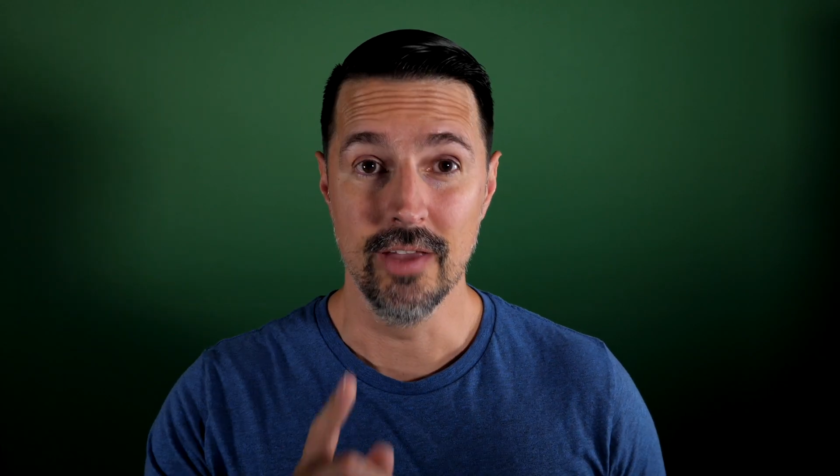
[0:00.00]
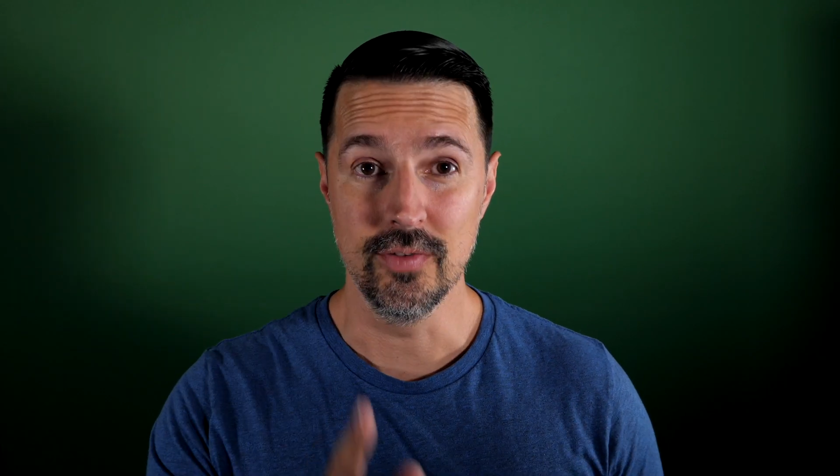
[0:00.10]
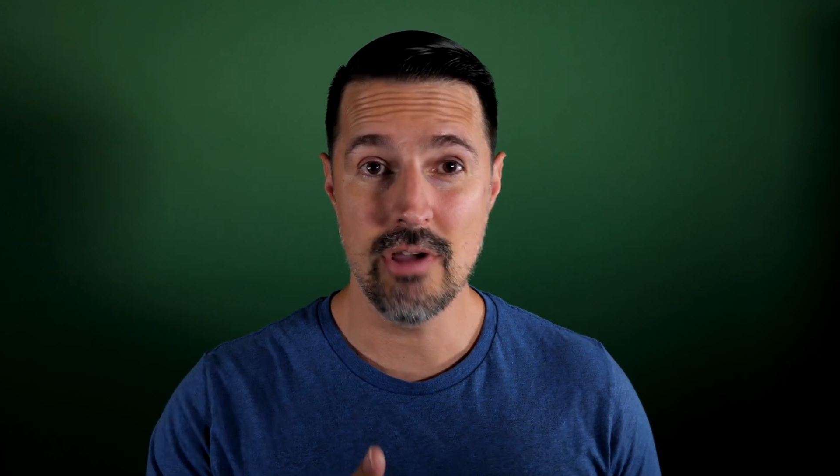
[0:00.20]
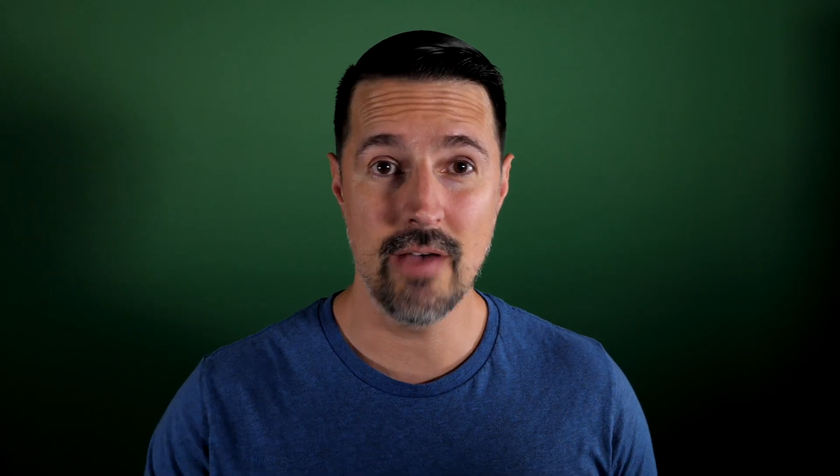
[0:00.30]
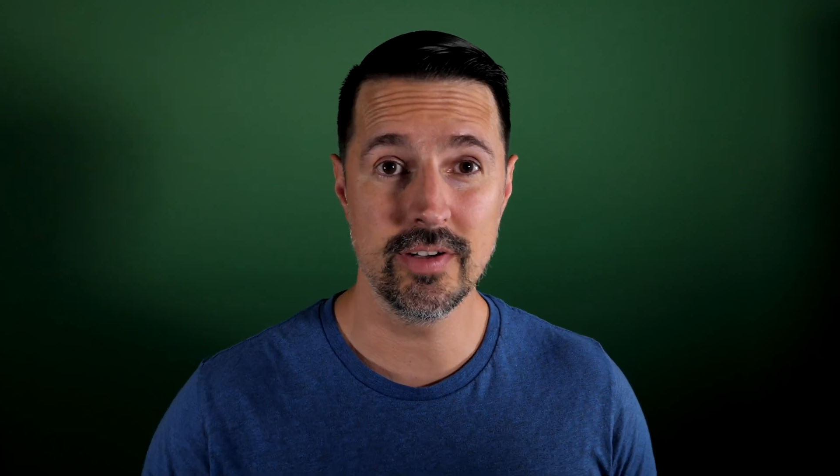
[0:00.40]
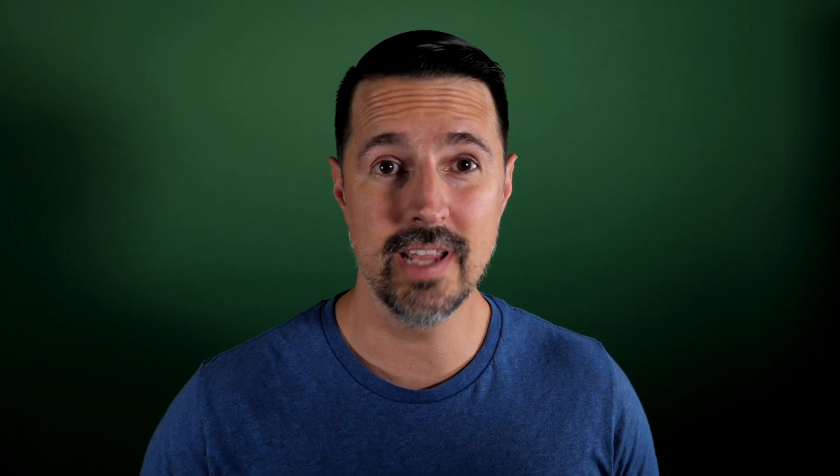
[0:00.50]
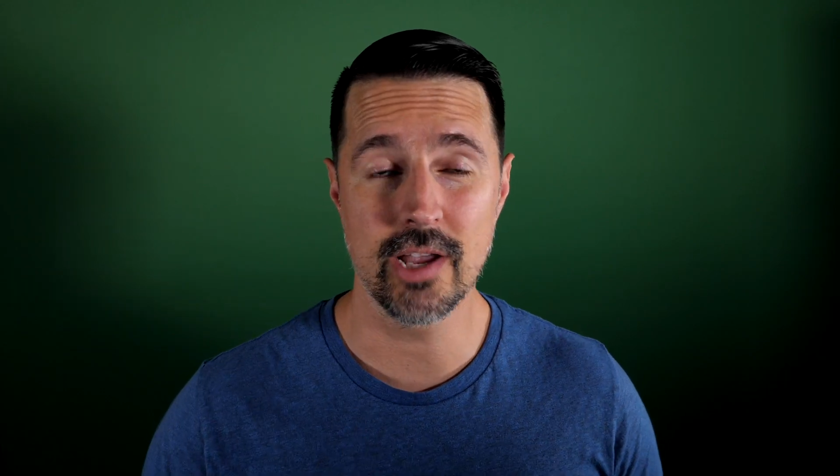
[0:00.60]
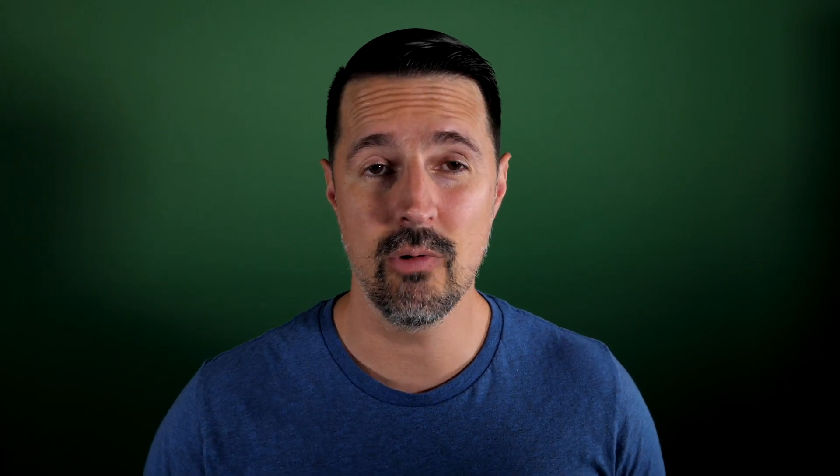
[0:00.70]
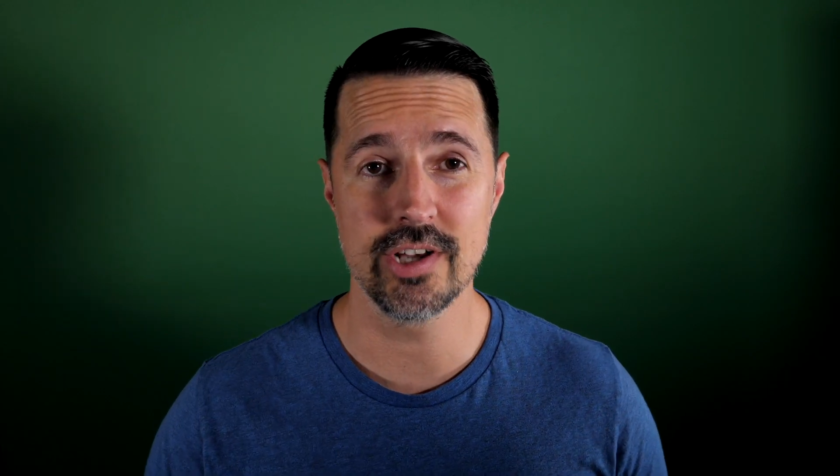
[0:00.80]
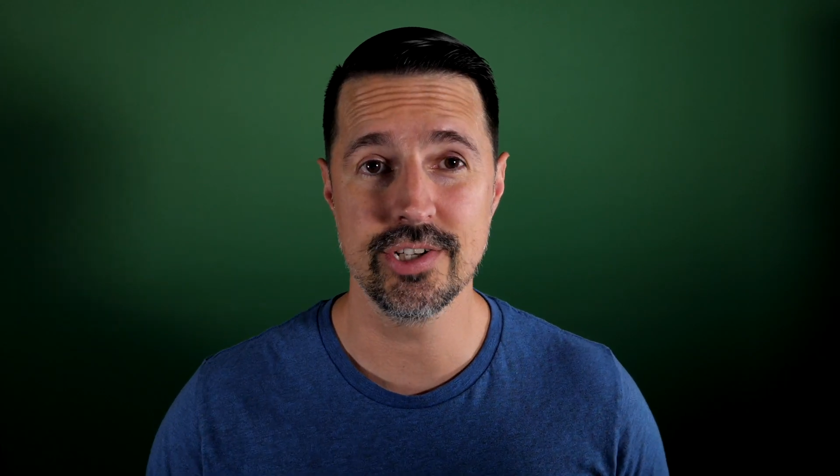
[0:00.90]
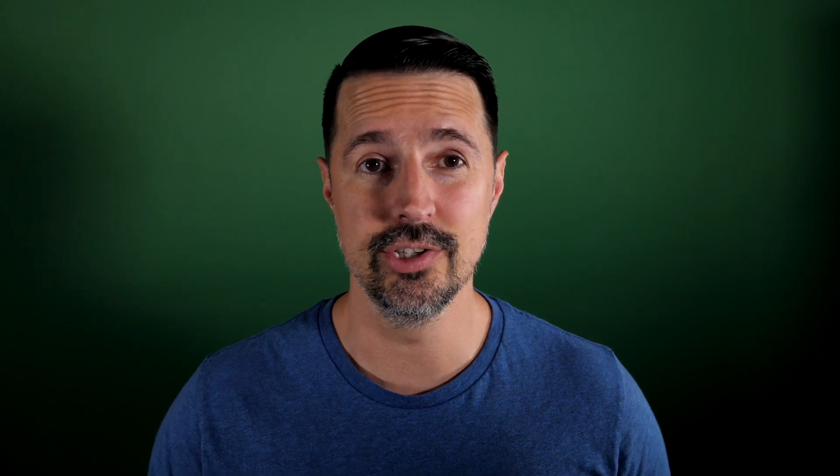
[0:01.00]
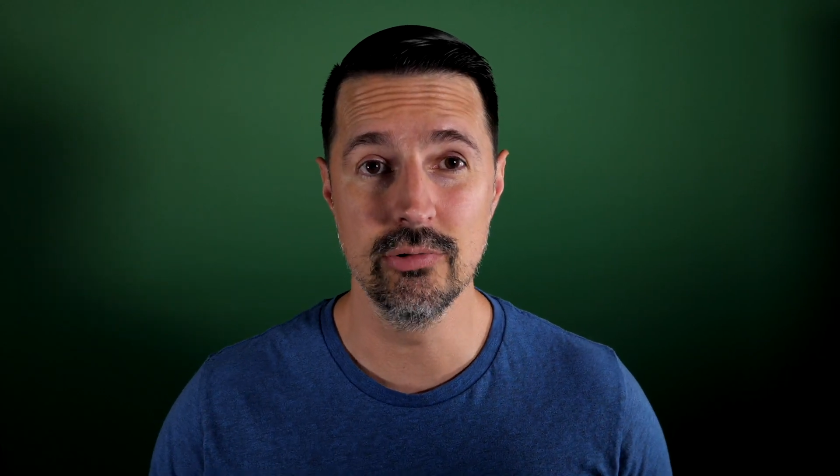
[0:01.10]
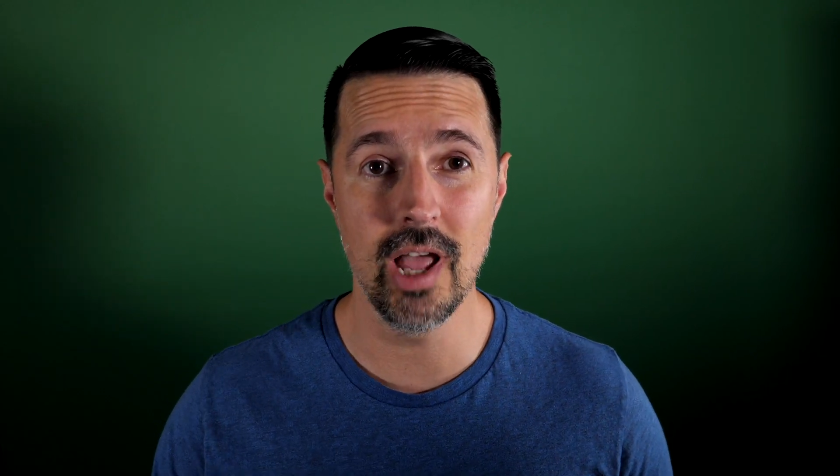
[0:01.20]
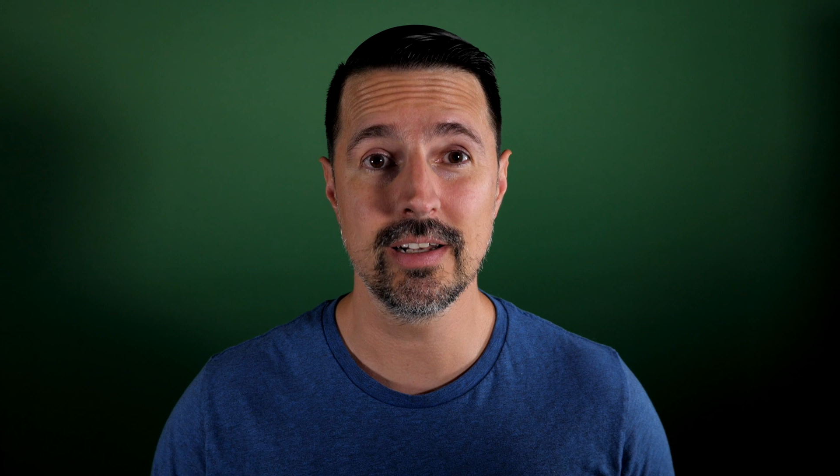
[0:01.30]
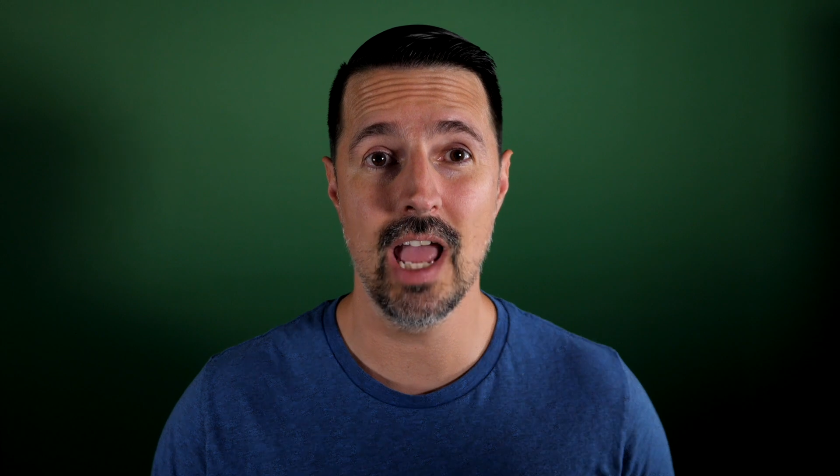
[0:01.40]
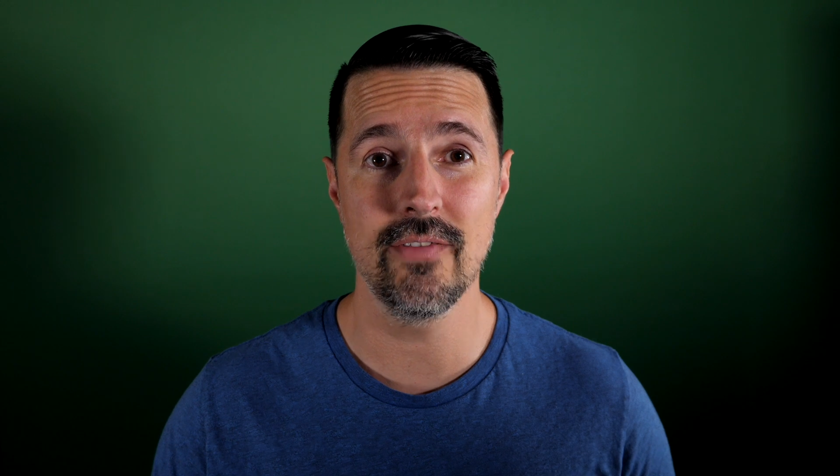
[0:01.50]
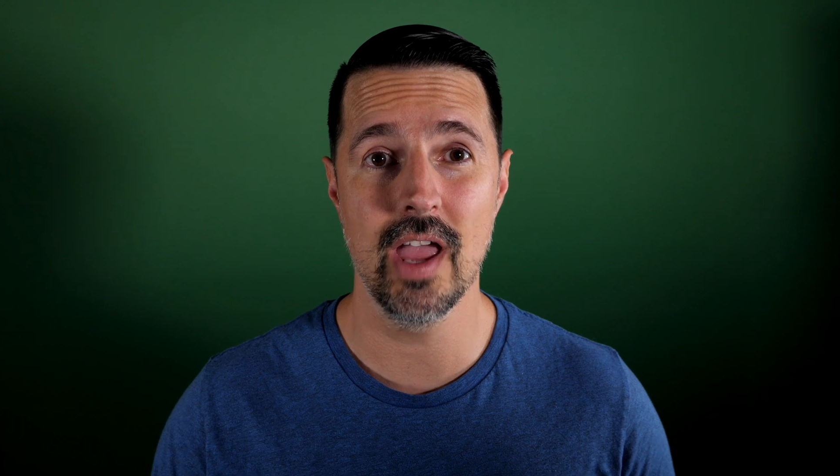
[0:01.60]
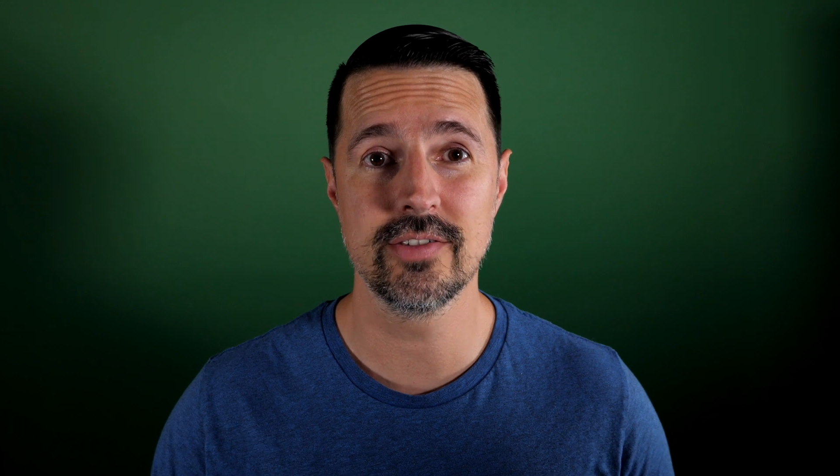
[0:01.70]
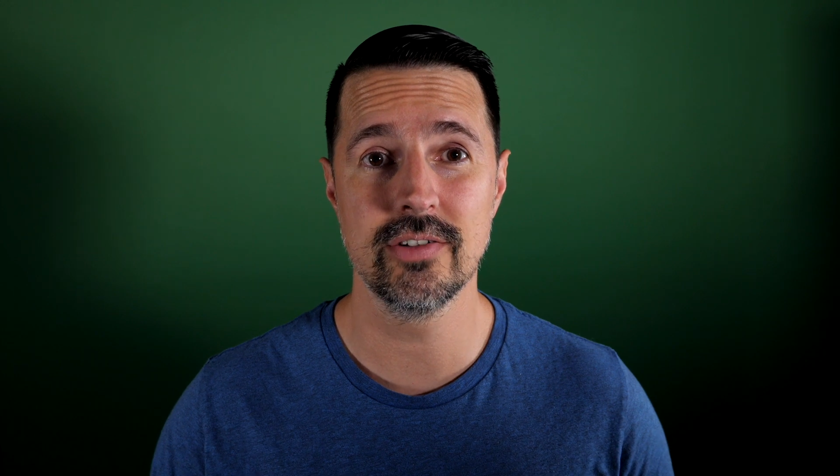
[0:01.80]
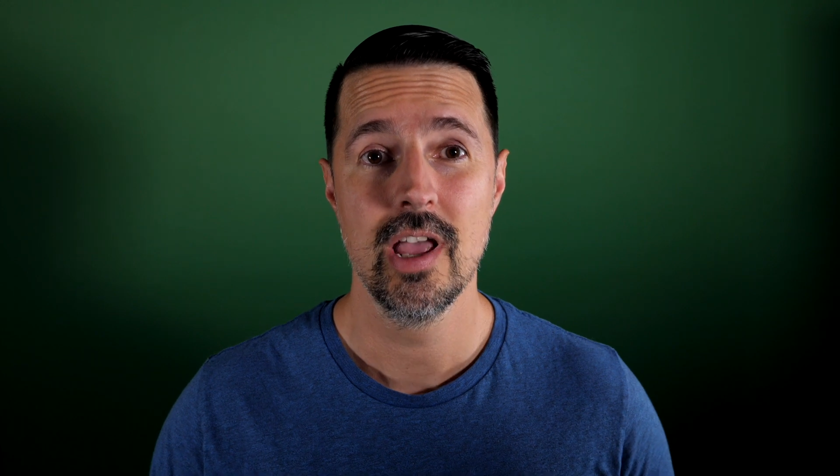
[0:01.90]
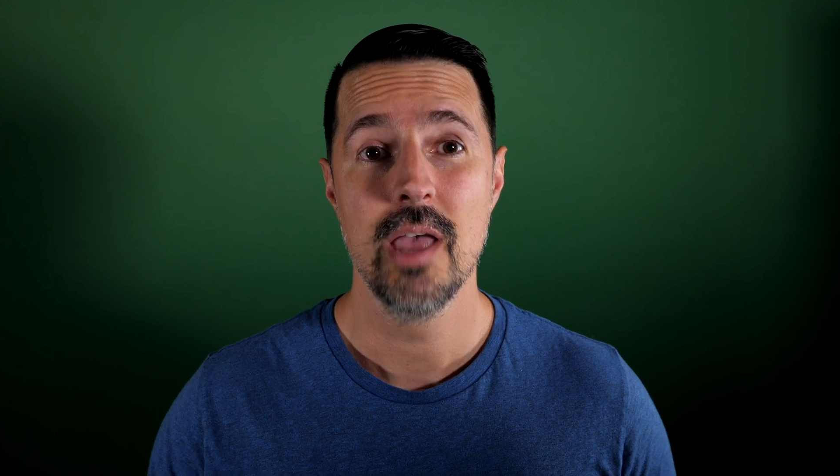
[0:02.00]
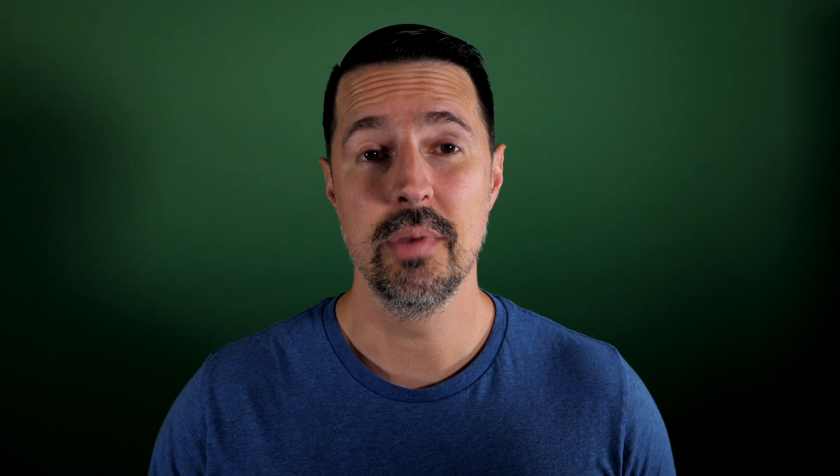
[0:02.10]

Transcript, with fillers: If you have a tech question you'd like to have answered,